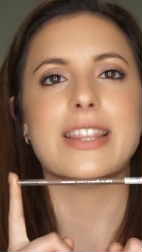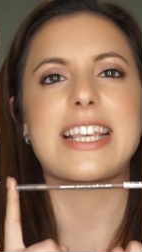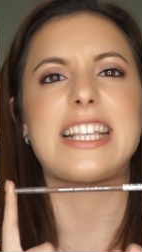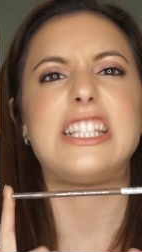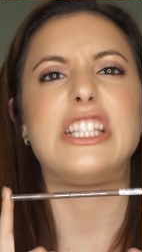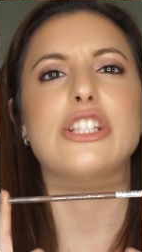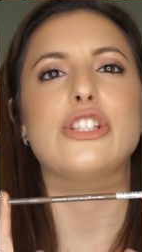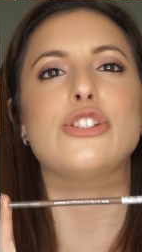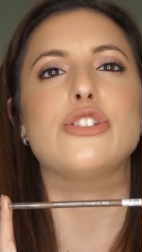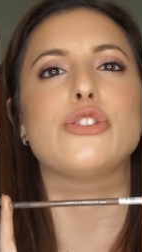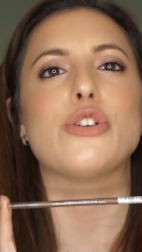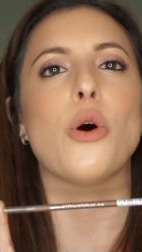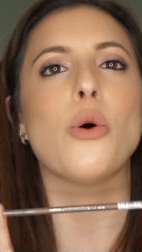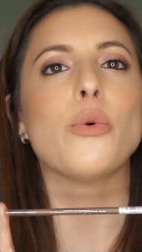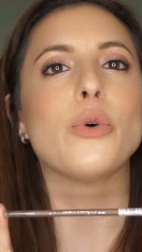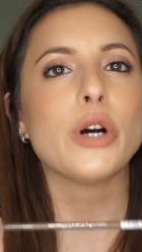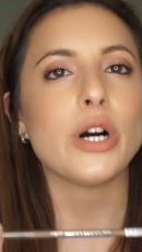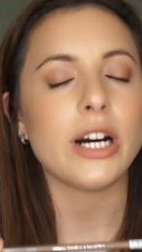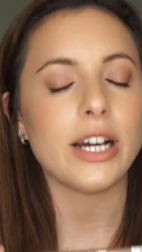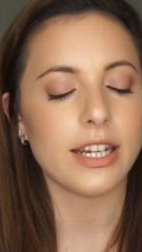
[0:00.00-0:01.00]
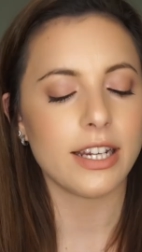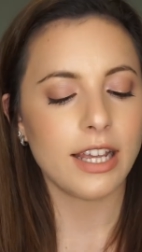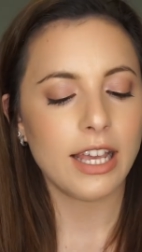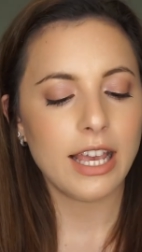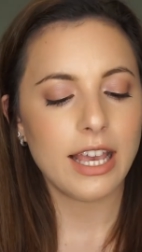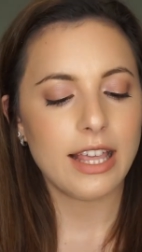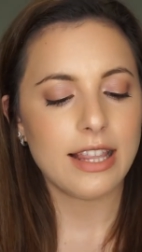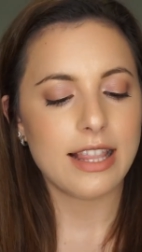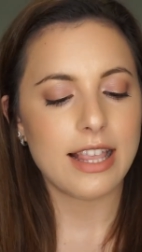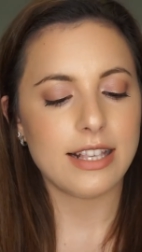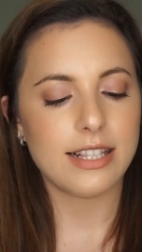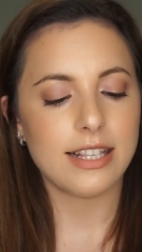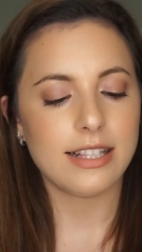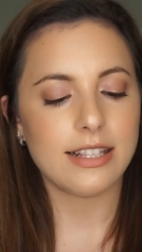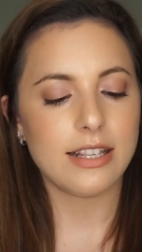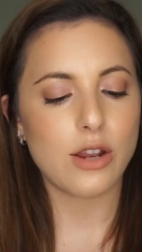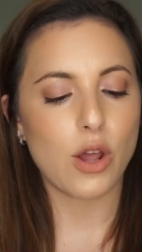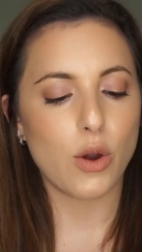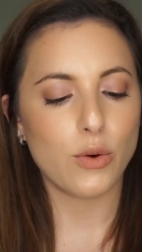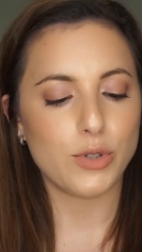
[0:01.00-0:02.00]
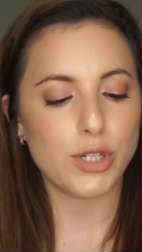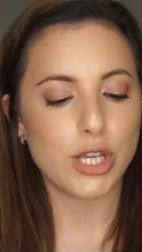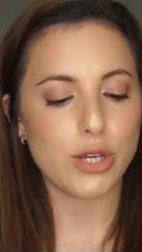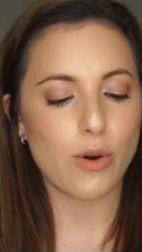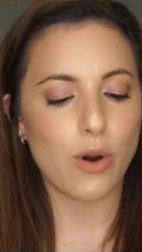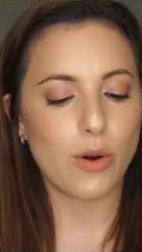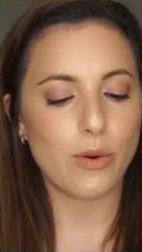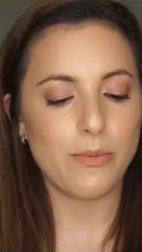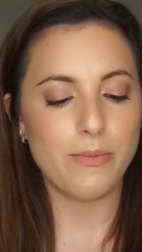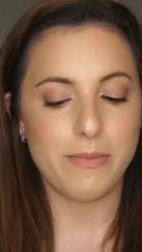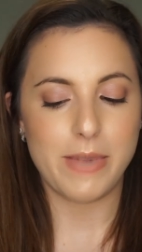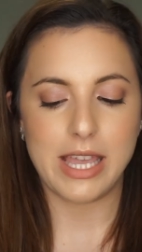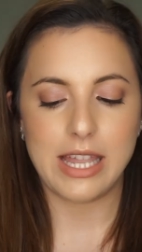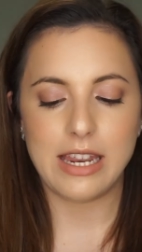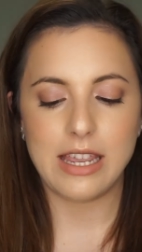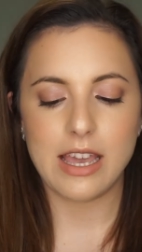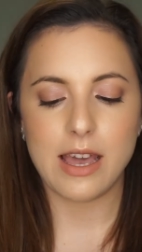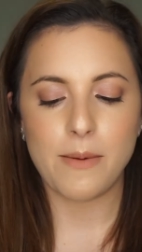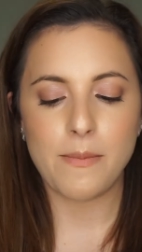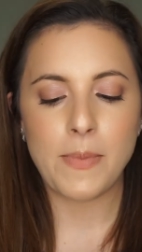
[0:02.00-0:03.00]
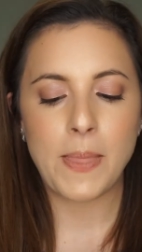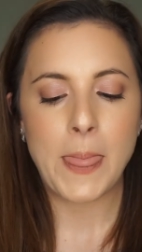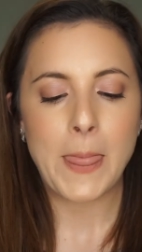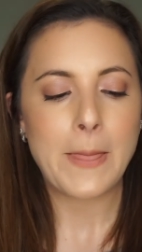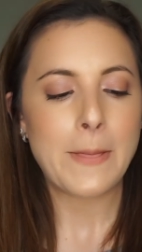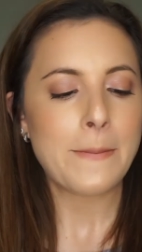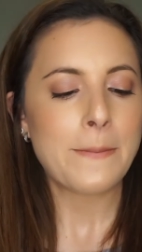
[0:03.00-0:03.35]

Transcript: This is so good. This is an OTO medium.